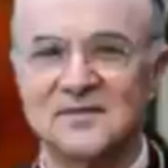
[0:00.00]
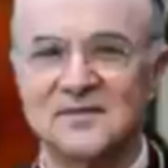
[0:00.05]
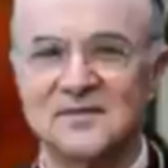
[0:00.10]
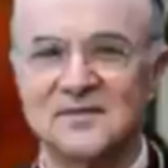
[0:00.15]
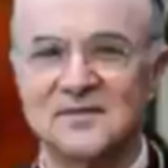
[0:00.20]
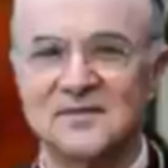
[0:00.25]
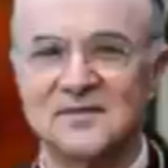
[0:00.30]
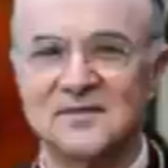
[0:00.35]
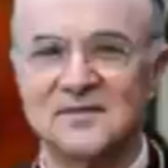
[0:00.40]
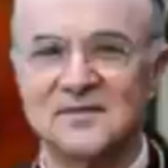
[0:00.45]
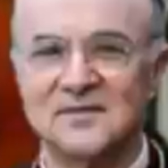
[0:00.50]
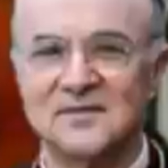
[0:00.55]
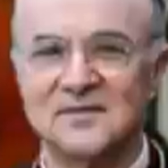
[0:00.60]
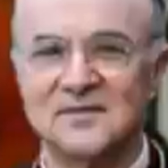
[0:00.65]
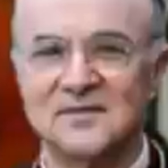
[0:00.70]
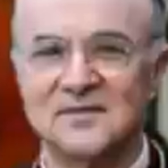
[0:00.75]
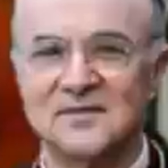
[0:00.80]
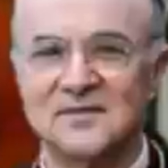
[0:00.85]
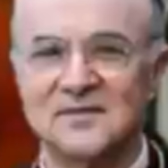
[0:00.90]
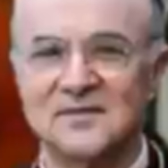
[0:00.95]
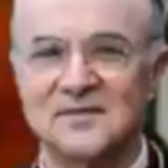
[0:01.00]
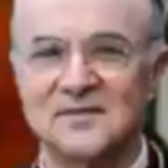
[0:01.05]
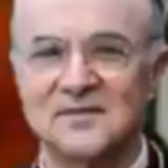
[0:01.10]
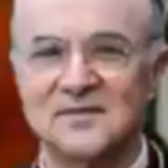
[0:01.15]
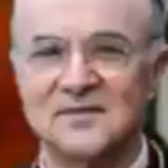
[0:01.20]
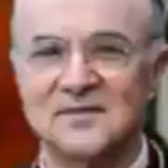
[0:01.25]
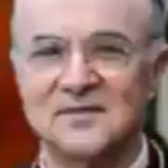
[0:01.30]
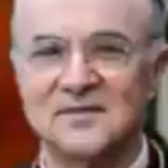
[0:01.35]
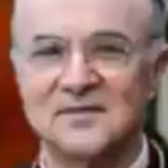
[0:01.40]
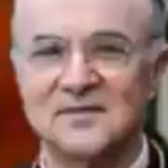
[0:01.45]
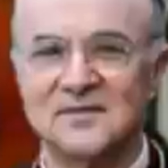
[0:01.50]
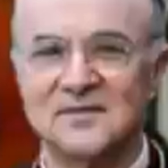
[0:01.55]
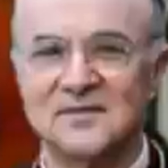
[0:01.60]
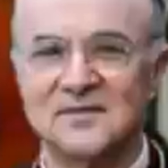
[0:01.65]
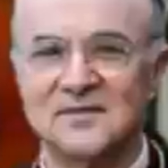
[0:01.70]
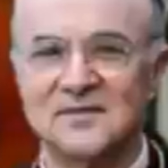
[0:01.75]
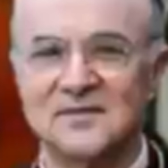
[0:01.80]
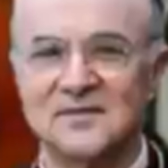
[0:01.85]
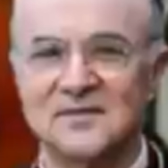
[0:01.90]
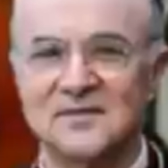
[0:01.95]

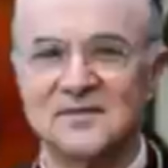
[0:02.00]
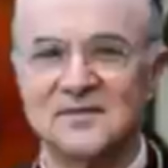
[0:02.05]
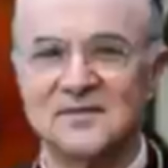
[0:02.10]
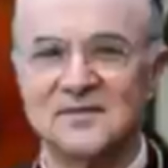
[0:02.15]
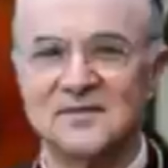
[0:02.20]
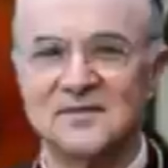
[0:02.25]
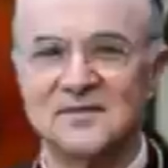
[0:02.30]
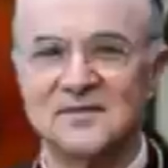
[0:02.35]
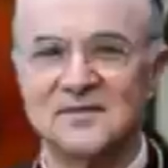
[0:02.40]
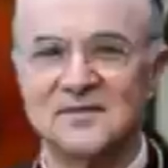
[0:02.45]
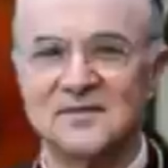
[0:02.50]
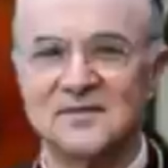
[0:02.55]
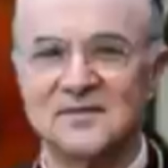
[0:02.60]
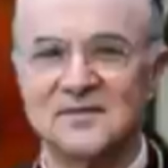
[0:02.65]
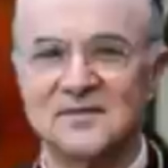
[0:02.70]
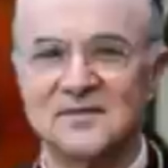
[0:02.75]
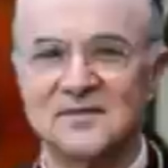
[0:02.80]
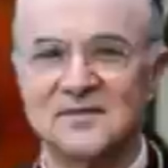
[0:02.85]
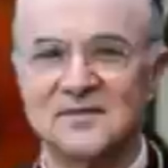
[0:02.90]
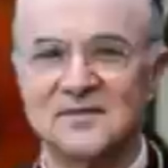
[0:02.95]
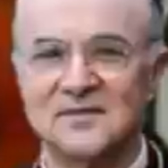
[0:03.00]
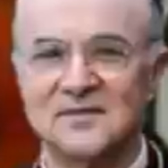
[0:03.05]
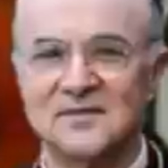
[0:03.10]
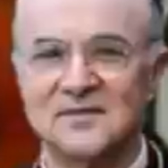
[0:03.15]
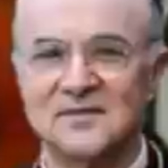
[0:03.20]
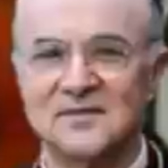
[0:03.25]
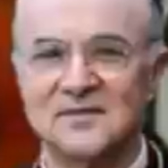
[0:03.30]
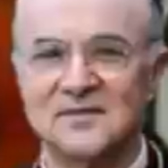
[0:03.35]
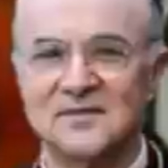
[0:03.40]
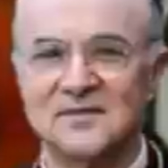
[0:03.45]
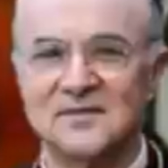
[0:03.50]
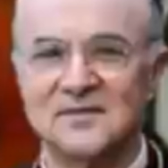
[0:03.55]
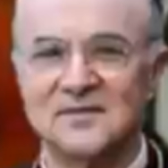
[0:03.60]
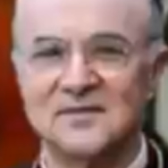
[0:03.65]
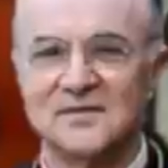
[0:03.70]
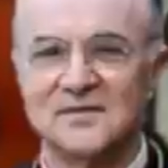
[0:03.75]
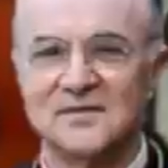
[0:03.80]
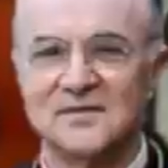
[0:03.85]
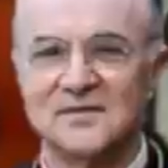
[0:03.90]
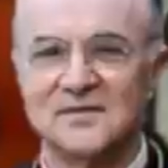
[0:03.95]

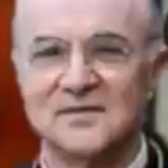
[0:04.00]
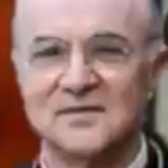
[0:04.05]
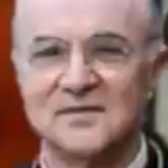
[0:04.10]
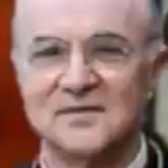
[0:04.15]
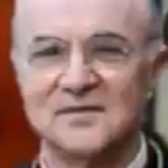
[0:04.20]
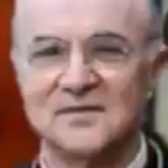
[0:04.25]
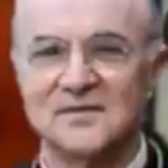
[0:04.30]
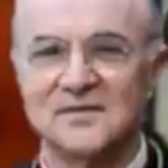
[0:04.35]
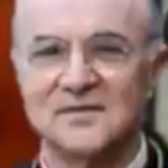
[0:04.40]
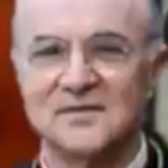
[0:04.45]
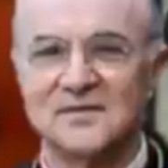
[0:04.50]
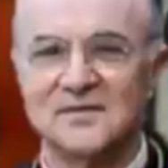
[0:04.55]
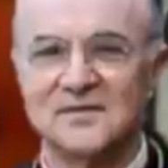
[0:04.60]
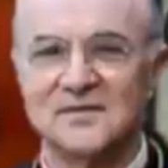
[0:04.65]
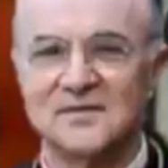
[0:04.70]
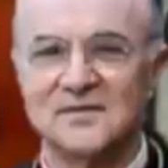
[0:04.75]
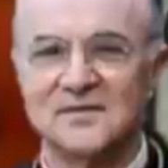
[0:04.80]
No words are spoken by the person on screen.